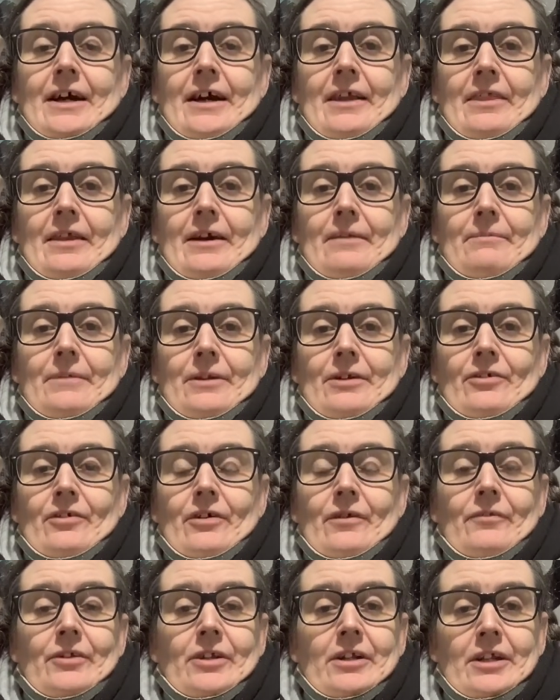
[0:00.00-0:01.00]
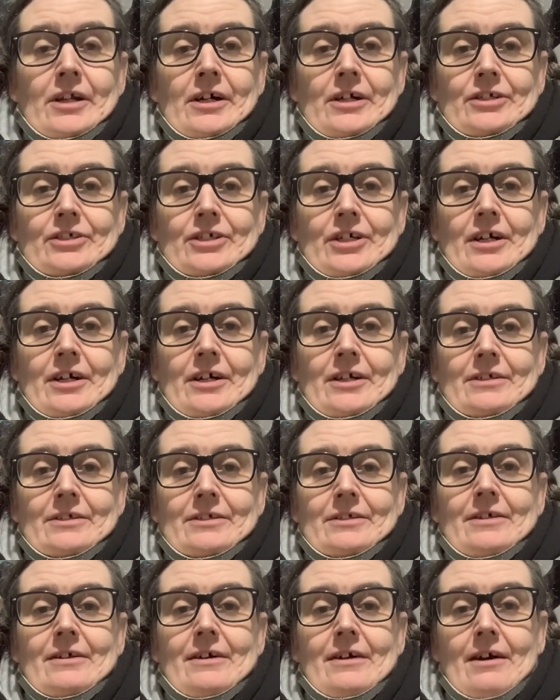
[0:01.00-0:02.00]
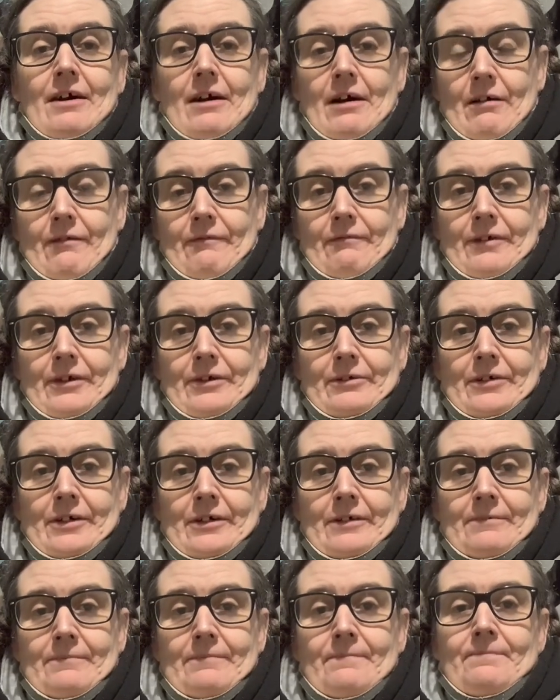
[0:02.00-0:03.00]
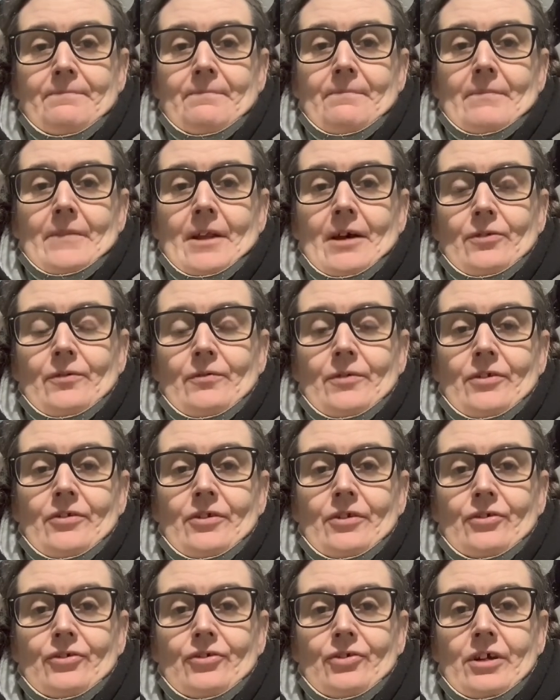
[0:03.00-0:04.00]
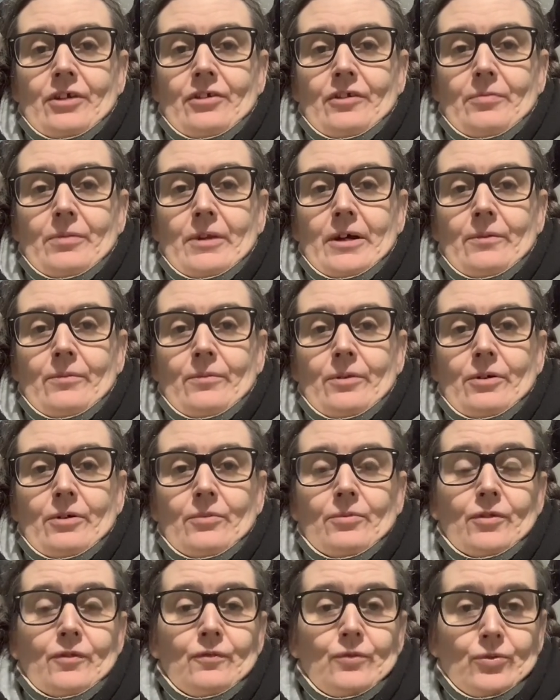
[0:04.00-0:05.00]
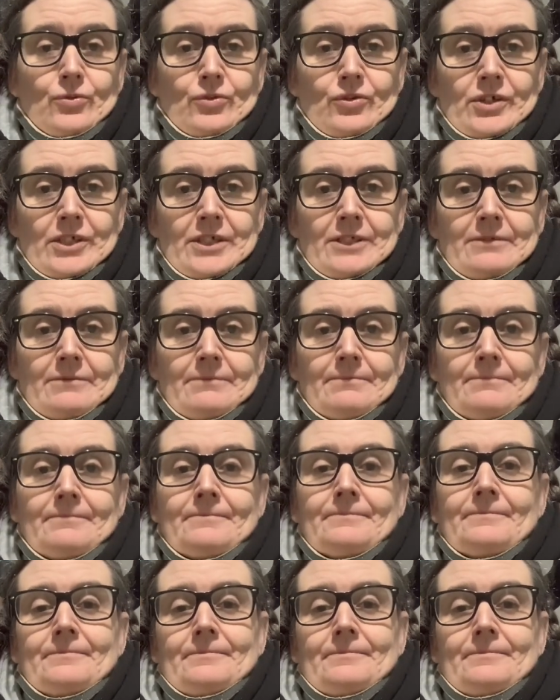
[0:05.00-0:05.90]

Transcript: And that means I have an enlarged heart failure. I was facing a transplant when I was 14.